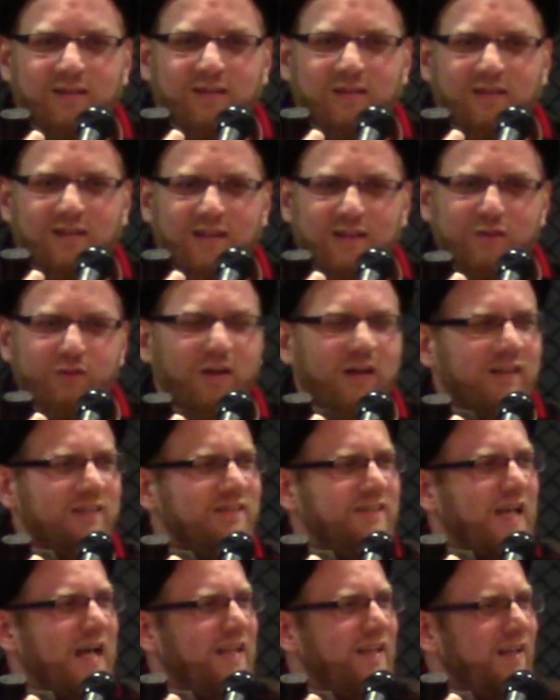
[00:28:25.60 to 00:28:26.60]
It is very
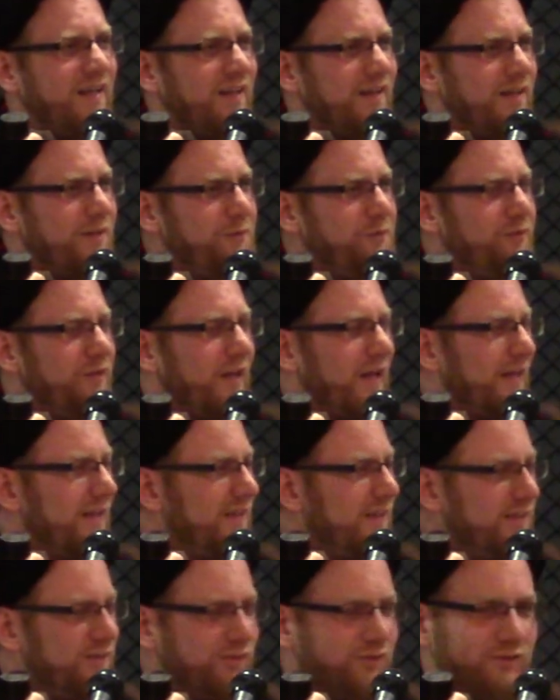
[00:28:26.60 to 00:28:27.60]
sad that in a country like
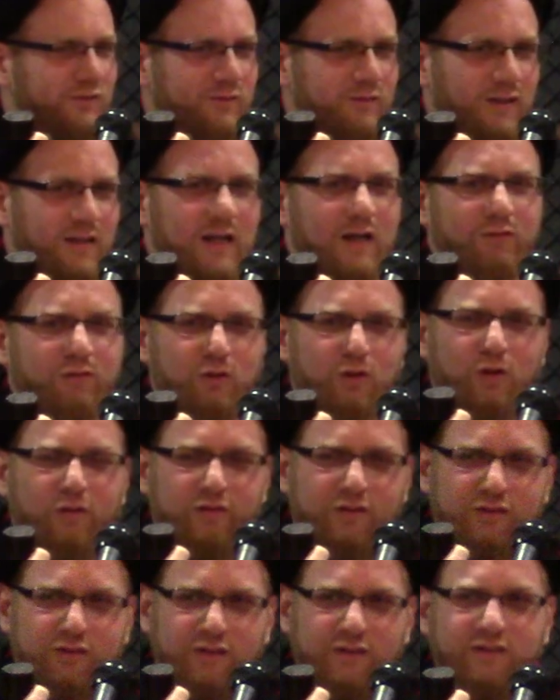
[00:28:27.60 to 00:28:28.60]
this, the governor of
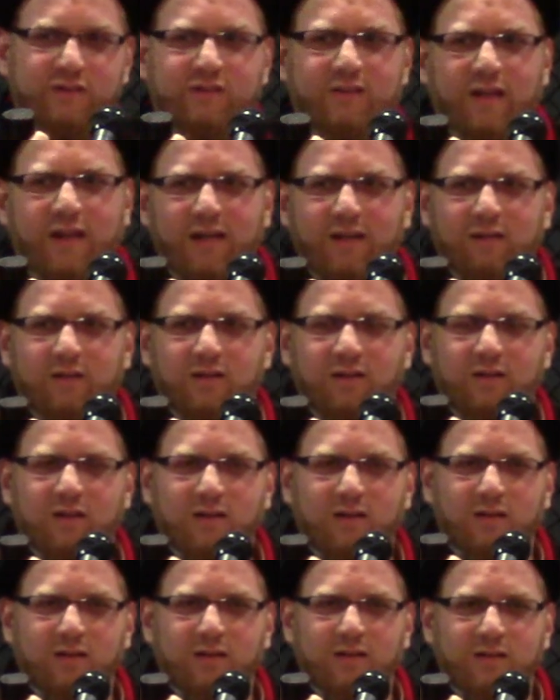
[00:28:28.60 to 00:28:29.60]
a certain state
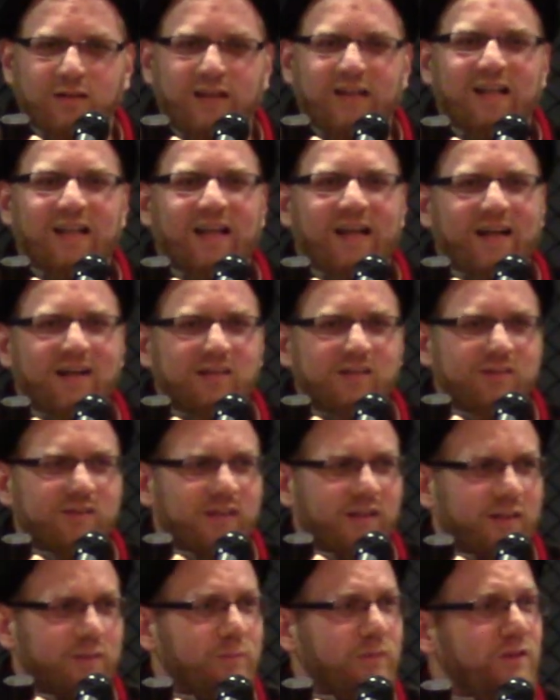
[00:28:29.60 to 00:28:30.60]
declares
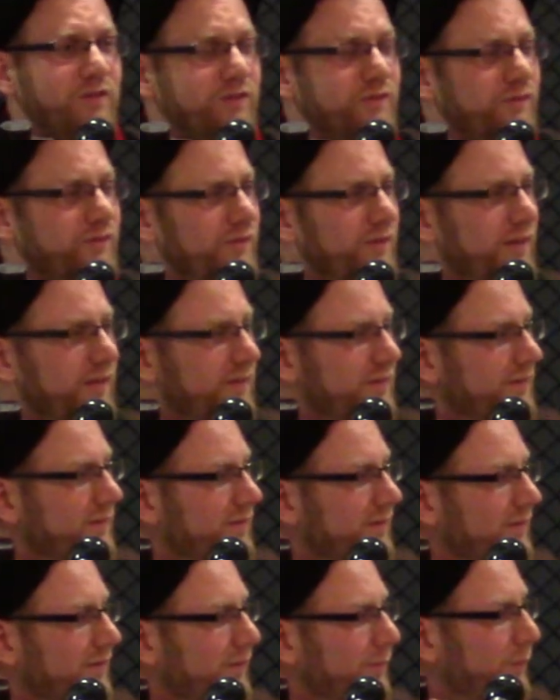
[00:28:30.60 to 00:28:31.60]
an emergency
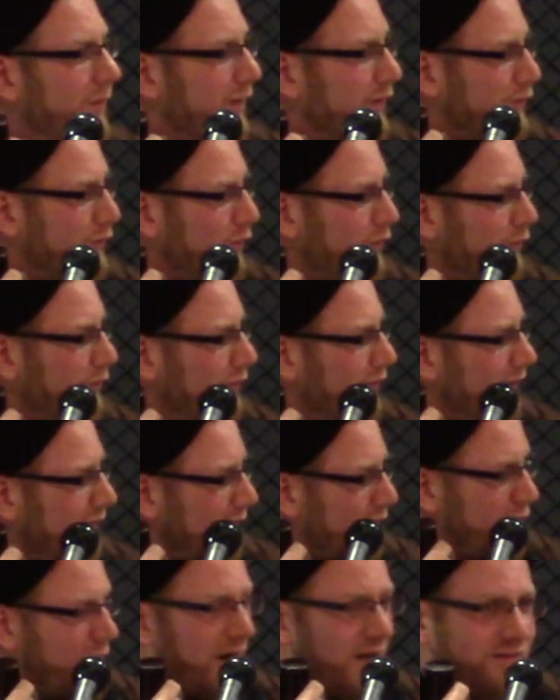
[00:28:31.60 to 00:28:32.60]
because of
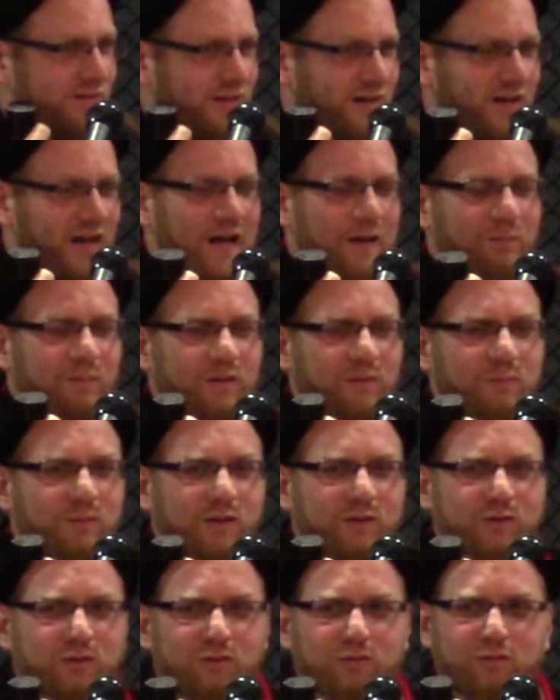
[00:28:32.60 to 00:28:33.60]
the riots that are happening
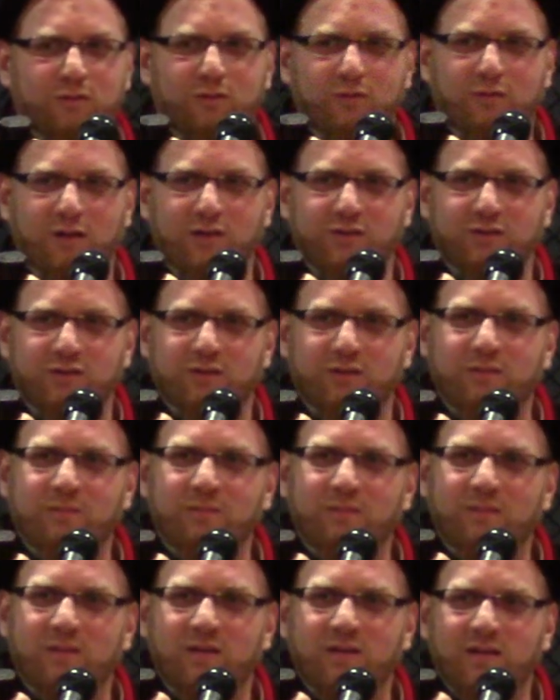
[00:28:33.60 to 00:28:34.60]
because of racism.
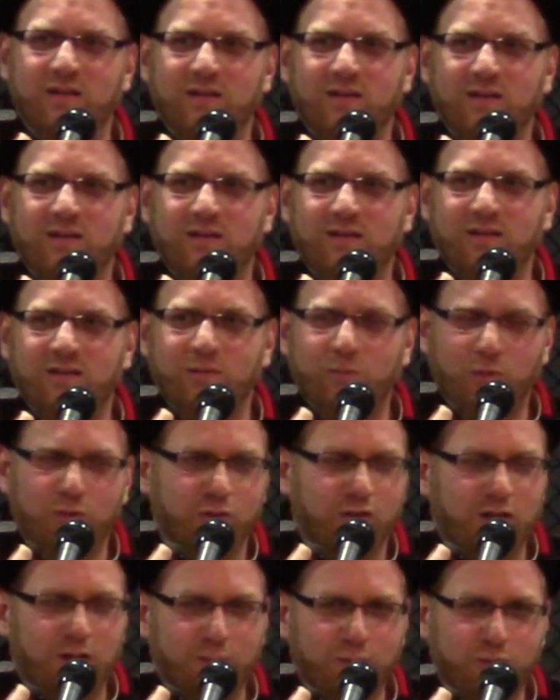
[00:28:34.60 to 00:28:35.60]
When
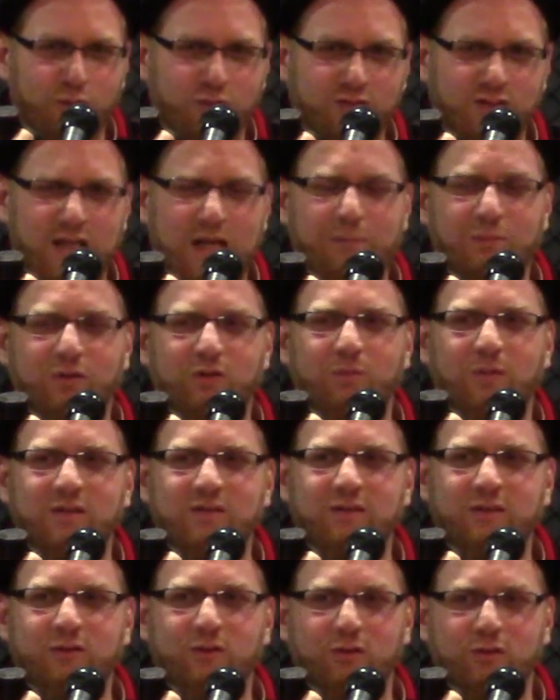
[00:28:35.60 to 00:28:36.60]
you come to Islam,
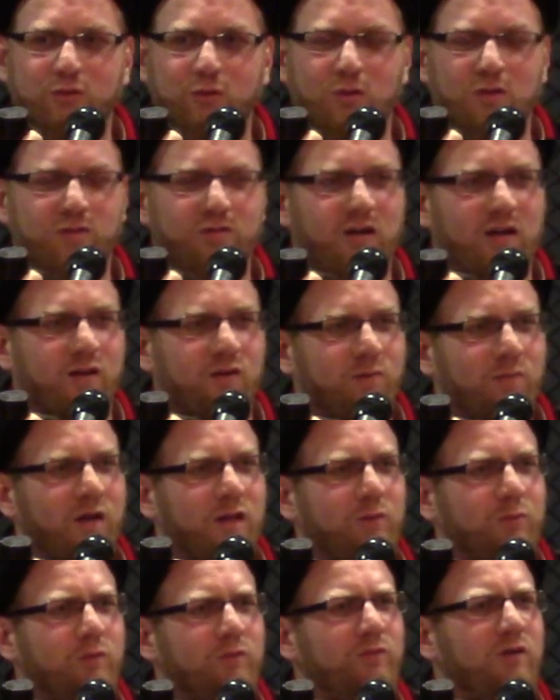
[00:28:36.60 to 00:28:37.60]
especially to the school of
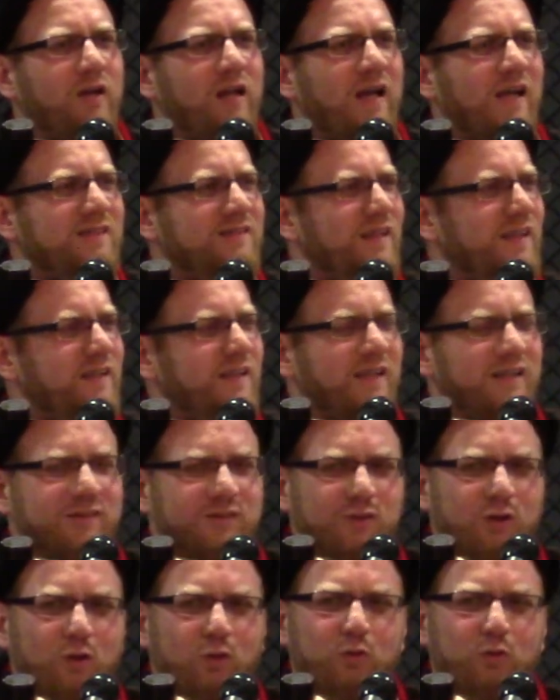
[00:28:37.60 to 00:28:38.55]
Al-Bayt, we realize that there is no